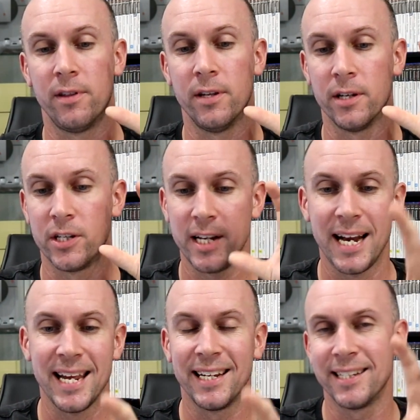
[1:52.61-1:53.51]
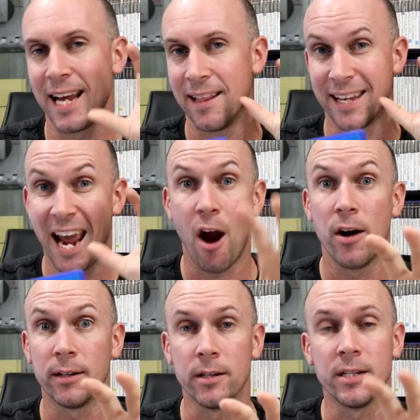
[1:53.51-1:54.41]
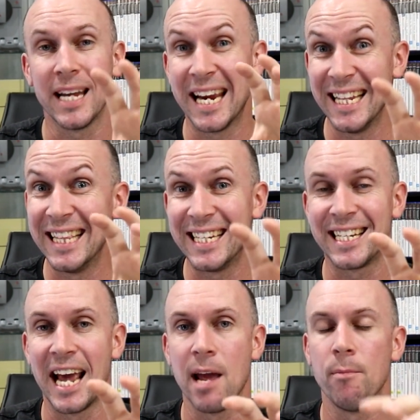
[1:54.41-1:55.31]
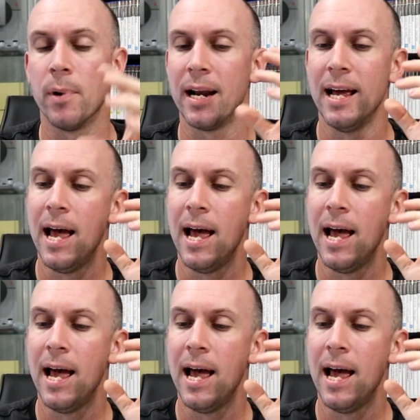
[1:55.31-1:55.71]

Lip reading: the settings and the characters in this game, but